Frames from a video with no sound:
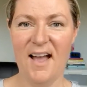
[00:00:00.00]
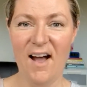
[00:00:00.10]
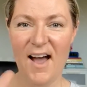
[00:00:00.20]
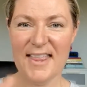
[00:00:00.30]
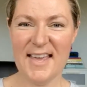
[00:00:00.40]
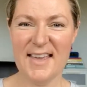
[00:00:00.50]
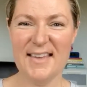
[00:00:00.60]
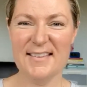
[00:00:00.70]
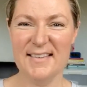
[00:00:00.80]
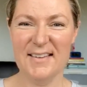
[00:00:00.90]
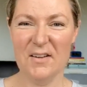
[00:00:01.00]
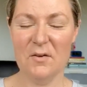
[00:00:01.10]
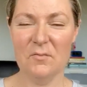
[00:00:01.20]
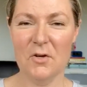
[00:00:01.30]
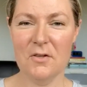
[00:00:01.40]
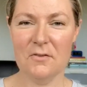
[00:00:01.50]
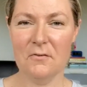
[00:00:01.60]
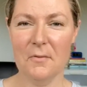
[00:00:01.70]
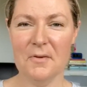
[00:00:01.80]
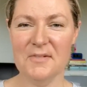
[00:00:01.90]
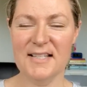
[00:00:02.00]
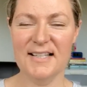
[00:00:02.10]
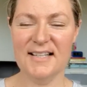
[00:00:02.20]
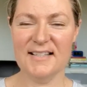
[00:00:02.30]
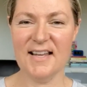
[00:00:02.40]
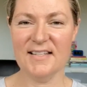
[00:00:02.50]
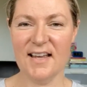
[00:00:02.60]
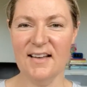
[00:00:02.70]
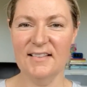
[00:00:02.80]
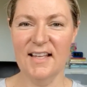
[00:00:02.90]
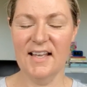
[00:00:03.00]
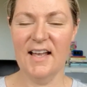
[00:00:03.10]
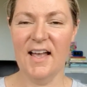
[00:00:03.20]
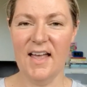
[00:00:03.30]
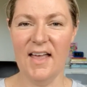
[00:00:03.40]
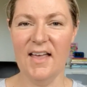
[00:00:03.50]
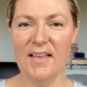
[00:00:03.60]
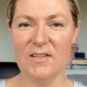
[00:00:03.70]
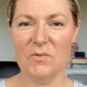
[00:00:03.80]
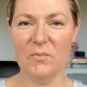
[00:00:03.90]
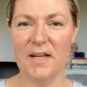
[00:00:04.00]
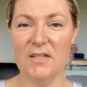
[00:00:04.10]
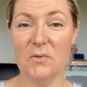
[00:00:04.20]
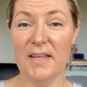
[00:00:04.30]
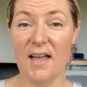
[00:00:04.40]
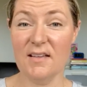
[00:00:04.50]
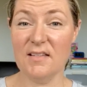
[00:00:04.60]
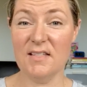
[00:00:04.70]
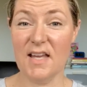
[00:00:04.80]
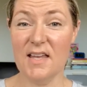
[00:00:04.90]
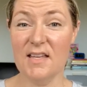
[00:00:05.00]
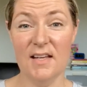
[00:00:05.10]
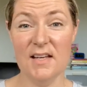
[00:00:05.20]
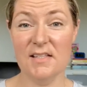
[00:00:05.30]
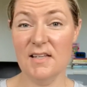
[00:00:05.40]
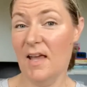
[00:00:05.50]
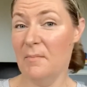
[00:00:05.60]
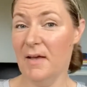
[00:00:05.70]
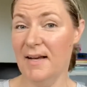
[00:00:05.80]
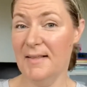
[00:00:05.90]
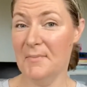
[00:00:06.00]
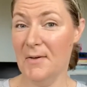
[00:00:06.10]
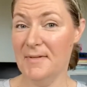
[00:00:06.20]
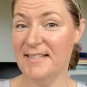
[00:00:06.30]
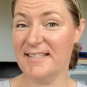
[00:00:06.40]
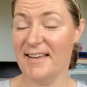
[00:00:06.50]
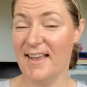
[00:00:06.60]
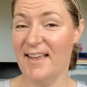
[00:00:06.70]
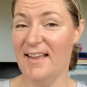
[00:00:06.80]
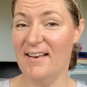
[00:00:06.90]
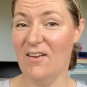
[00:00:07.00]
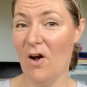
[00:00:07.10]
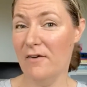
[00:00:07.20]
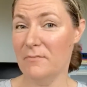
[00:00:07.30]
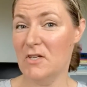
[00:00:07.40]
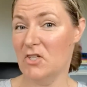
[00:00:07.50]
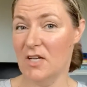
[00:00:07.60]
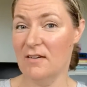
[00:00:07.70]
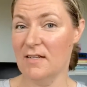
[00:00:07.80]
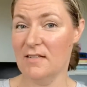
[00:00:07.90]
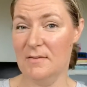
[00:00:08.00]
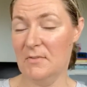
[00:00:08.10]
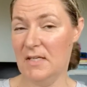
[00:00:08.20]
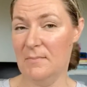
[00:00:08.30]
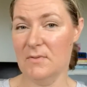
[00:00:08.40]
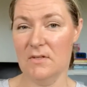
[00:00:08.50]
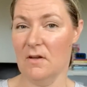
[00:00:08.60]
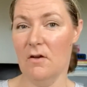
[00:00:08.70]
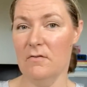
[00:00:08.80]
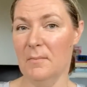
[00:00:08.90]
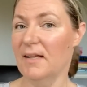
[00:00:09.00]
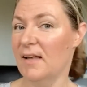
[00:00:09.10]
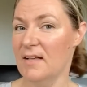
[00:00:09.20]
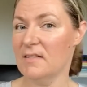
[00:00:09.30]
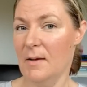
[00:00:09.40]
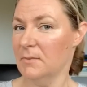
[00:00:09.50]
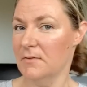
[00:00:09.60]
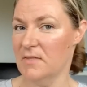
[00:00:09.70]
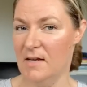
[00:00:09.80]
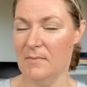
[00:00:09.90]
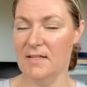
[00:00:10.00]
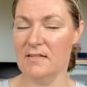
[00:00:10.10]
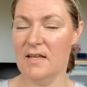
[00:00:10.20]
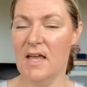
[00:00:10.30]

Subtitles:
Hi there, Ruth from the Resilience Centre, and we're doing our Stay Connected campaign at the moment, and I've been sharing some tips over my last couple of segments